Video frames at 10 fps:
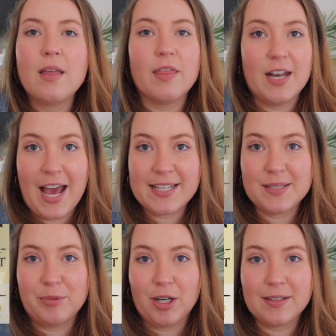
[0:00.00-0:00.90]
The next
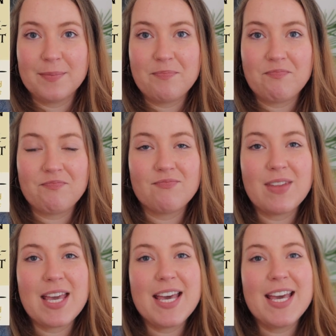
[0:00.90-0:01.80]
book
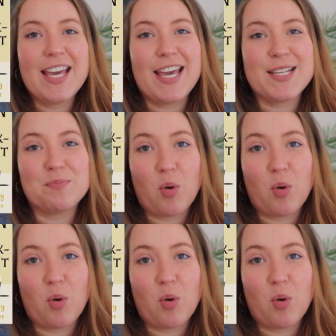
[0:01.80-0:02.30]
is